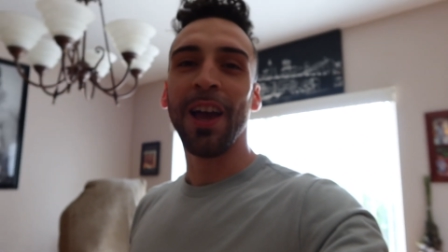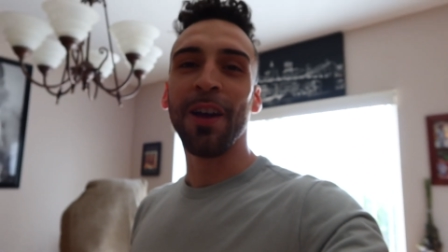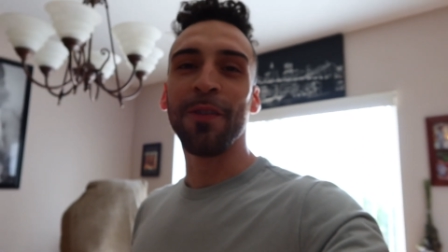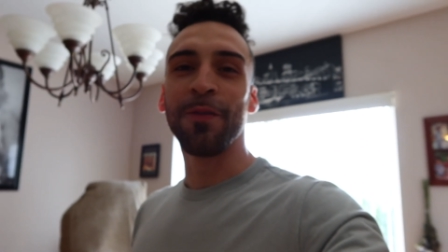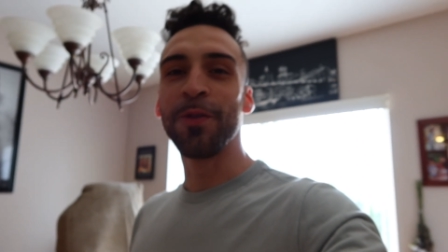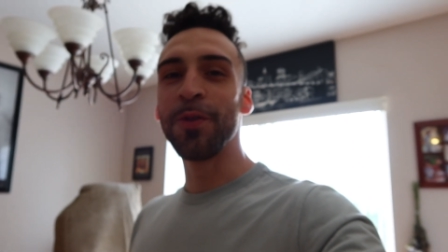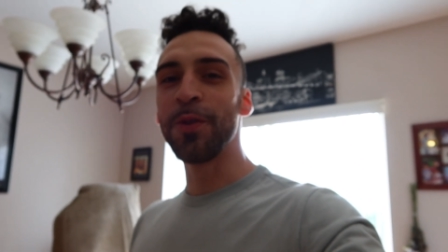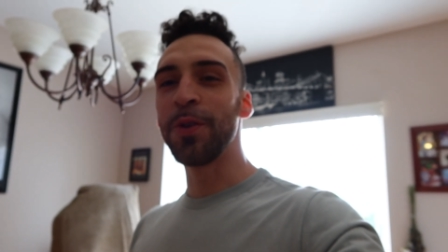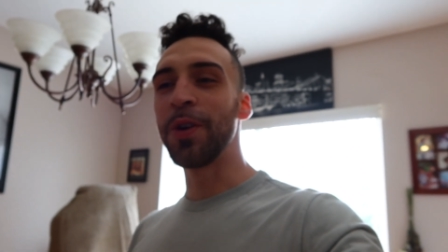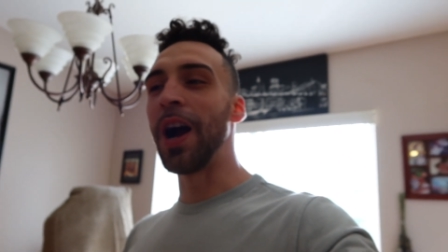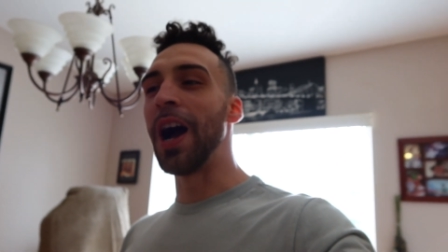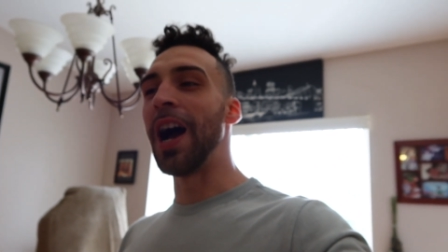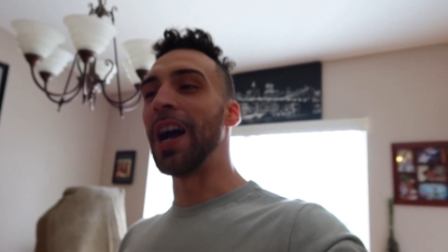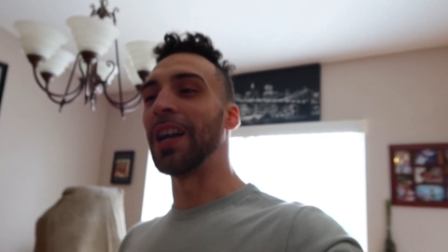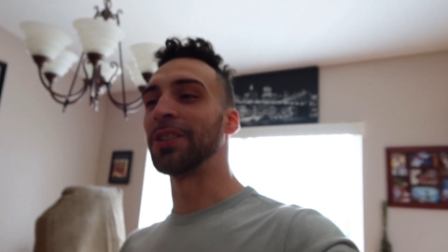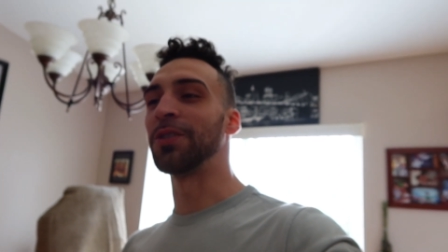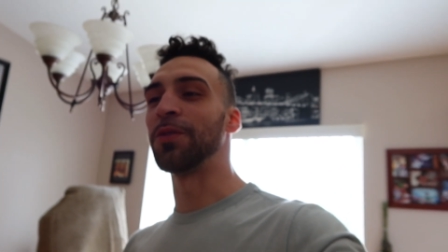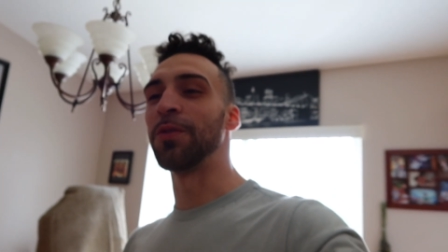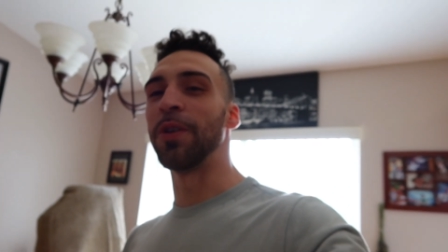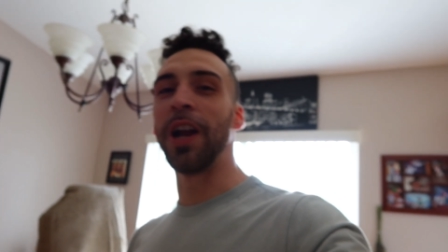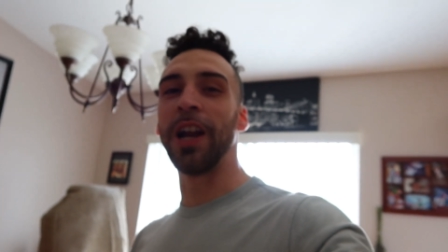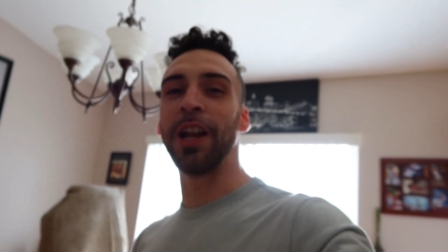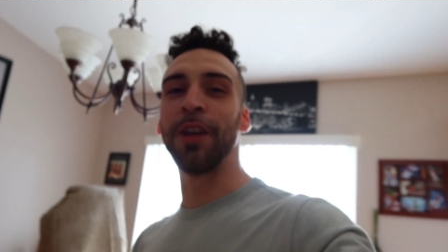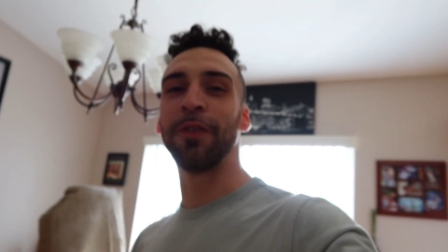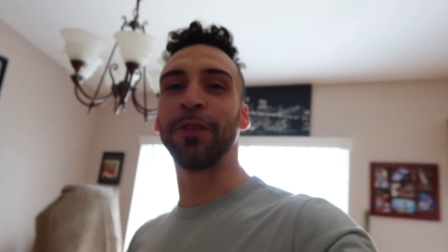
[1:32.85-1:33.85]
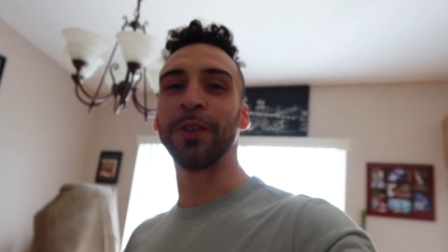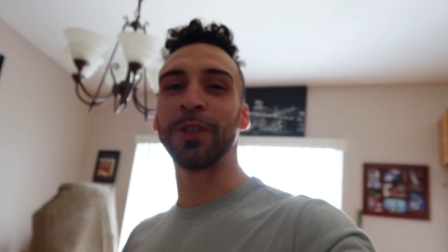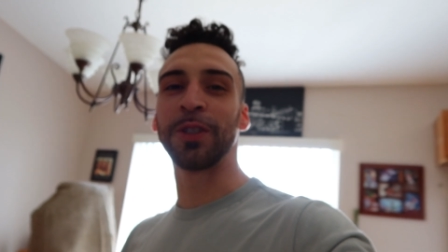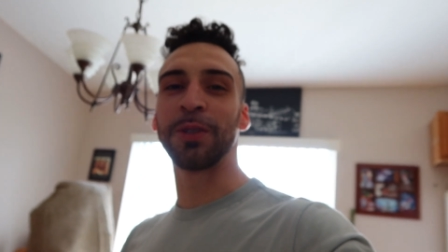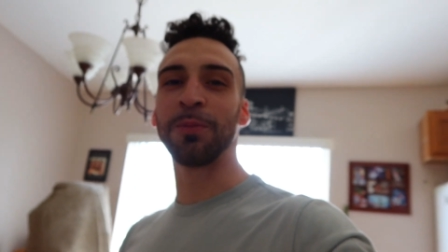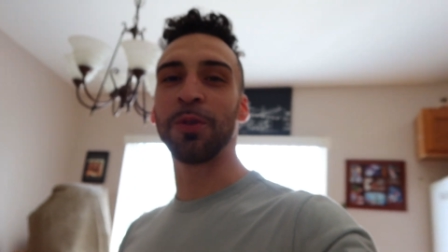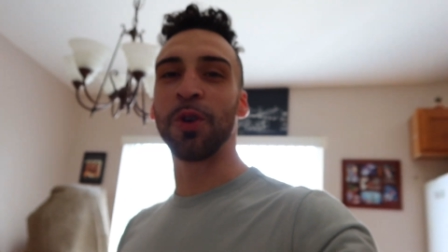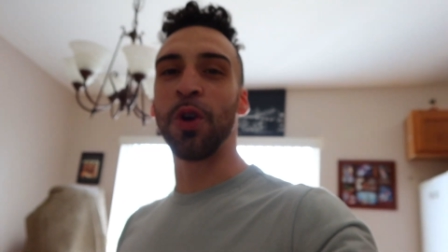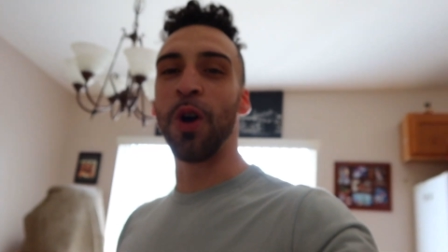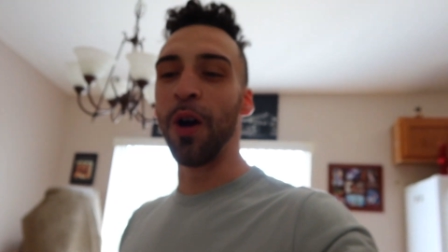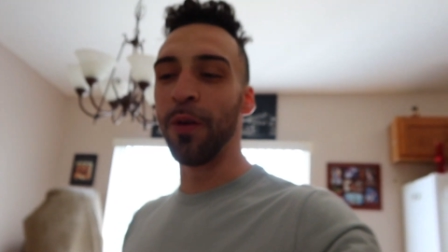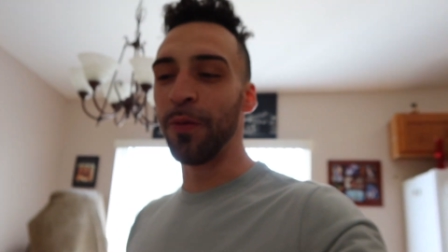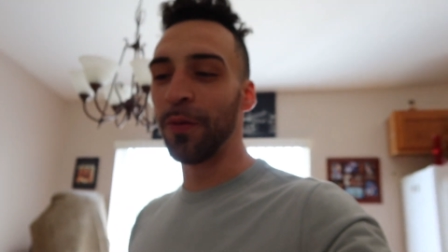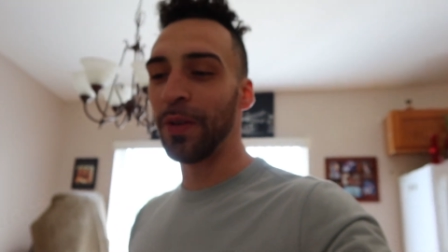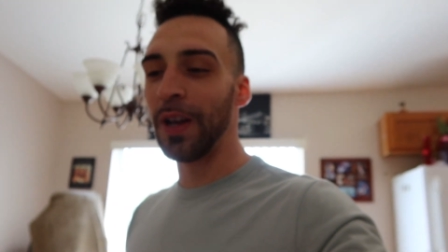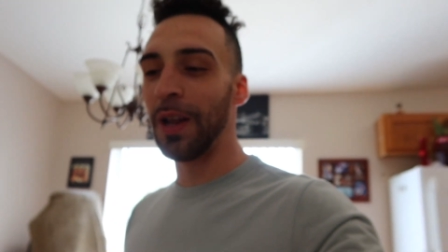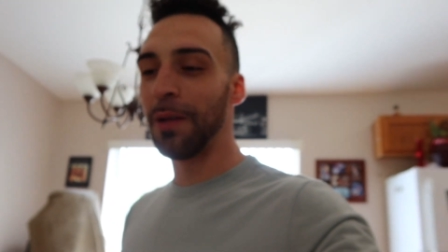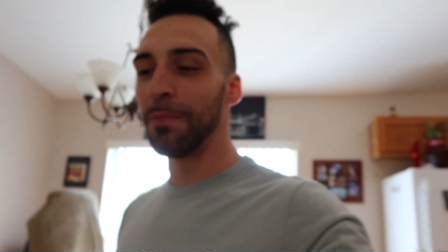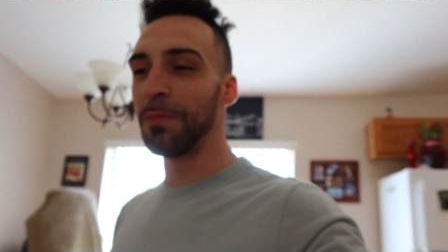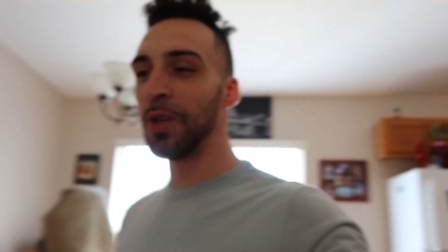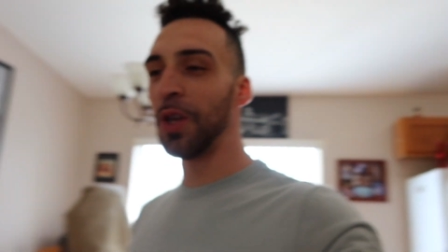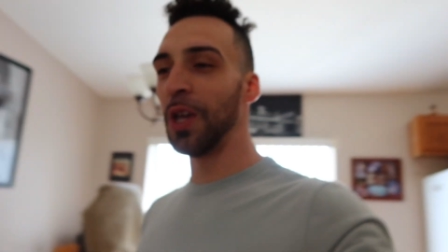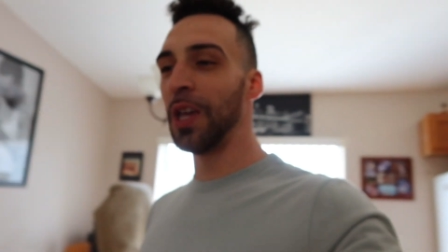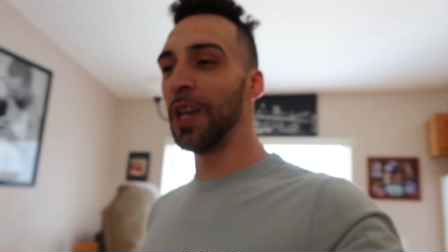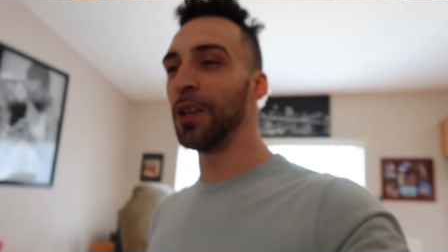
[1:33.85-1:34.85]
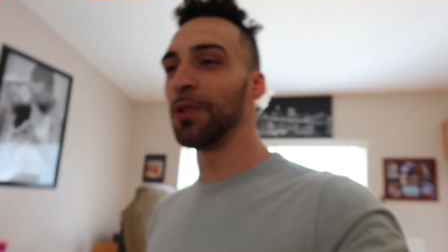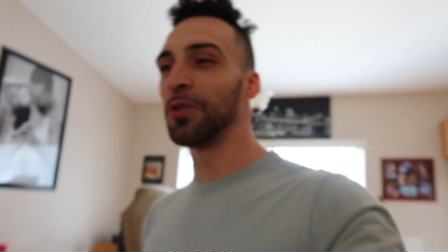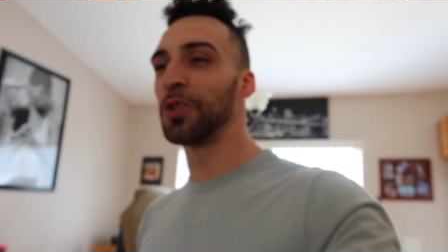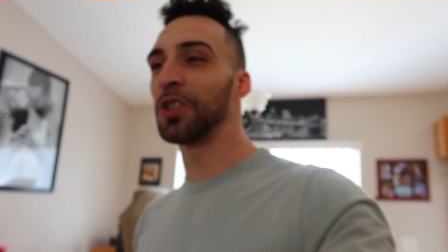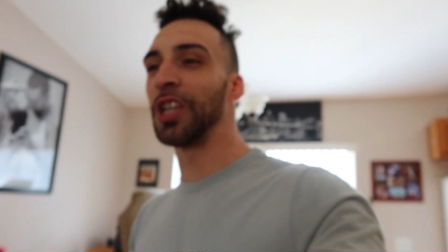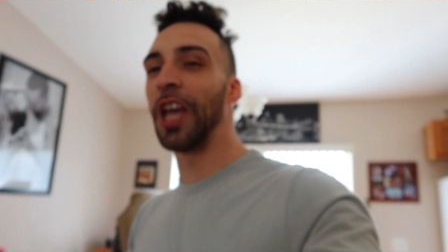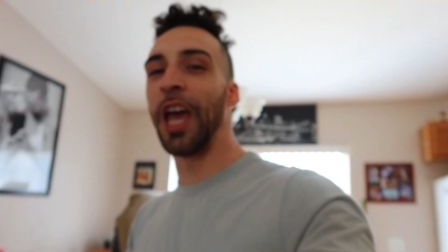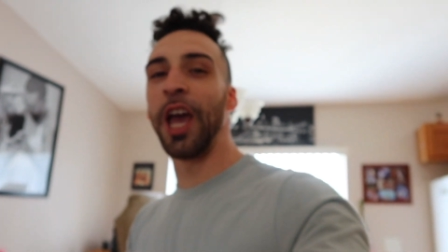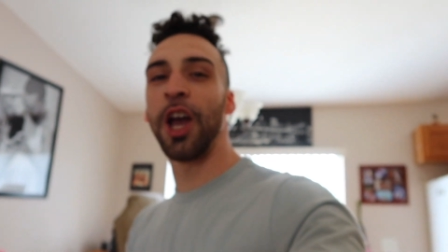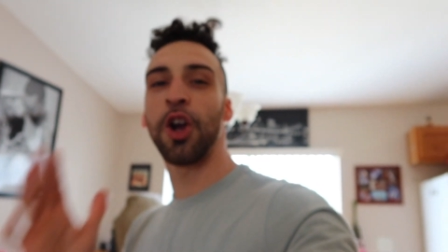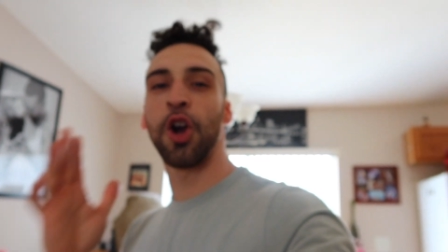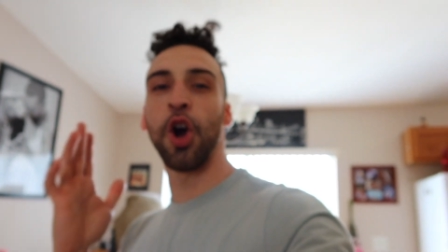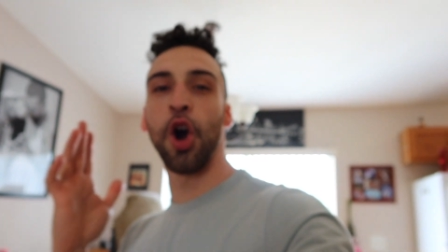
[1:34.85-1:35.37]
If you guys are ready for some coffee, let me hear you say